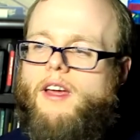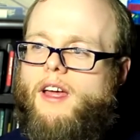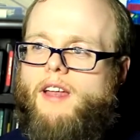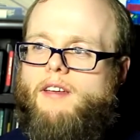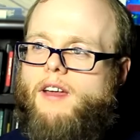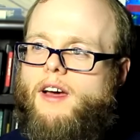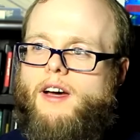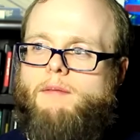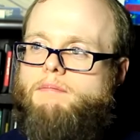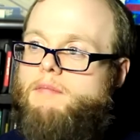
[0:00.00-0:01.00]
And
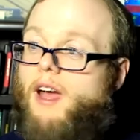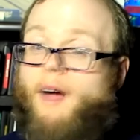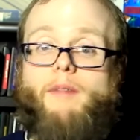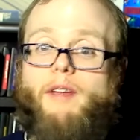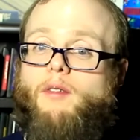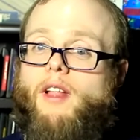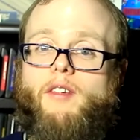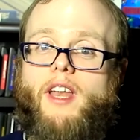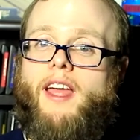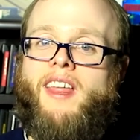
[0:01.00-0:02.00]
I'm thankful
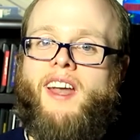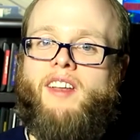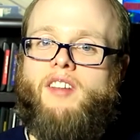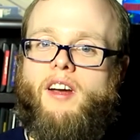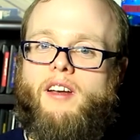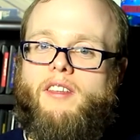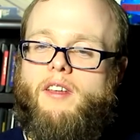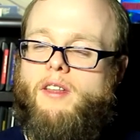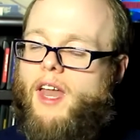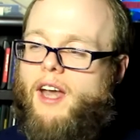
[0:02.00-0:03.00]
every day that
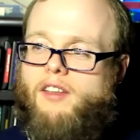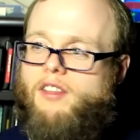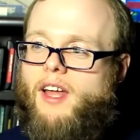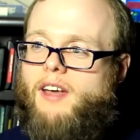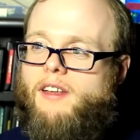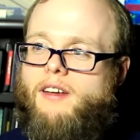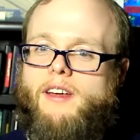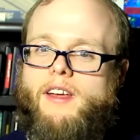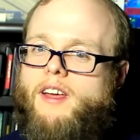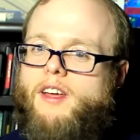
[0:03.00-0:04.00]
I decided to
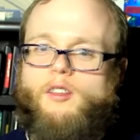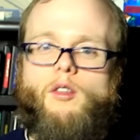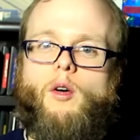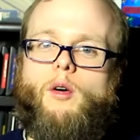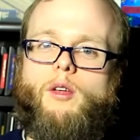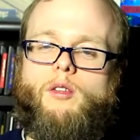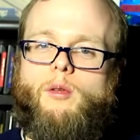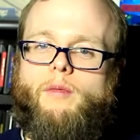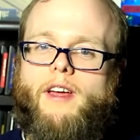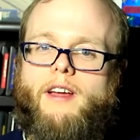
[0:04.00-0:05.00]
do the whole
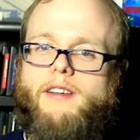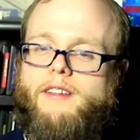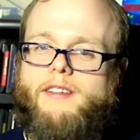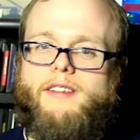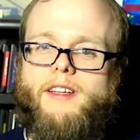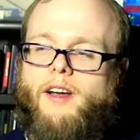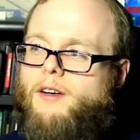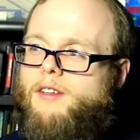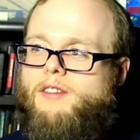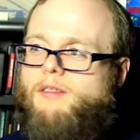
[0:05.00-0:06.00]
YouTube thing.
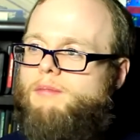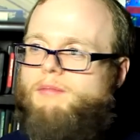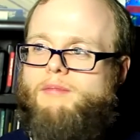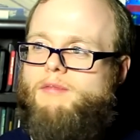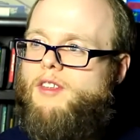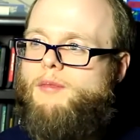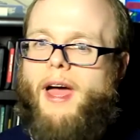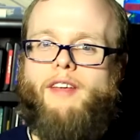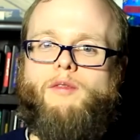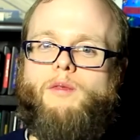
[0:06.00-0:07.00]
It's these
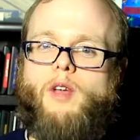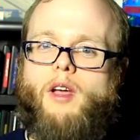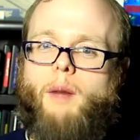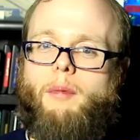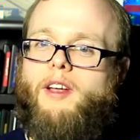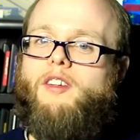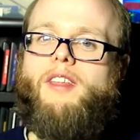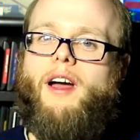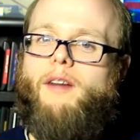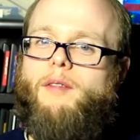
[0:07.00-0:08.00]
past couple years
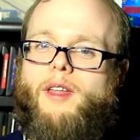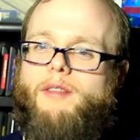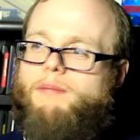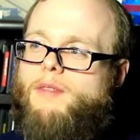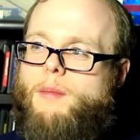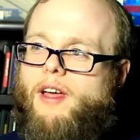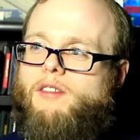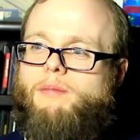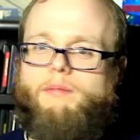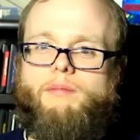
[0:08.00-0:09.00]
now have been the
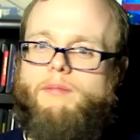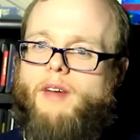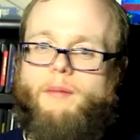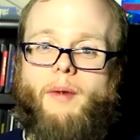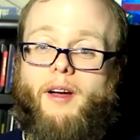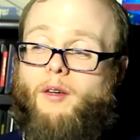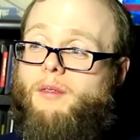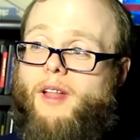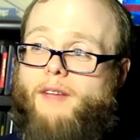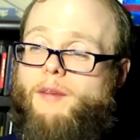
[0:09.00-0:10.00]
best in my whole
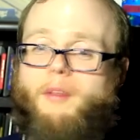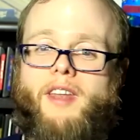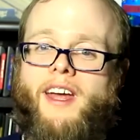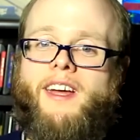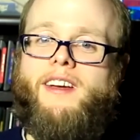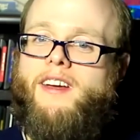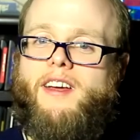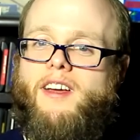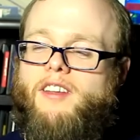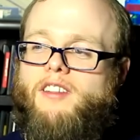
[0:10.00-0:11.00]
life up to date.
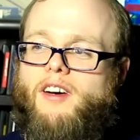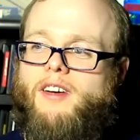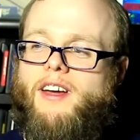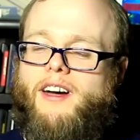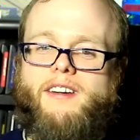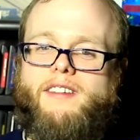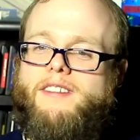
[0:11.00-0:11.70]
So yeah,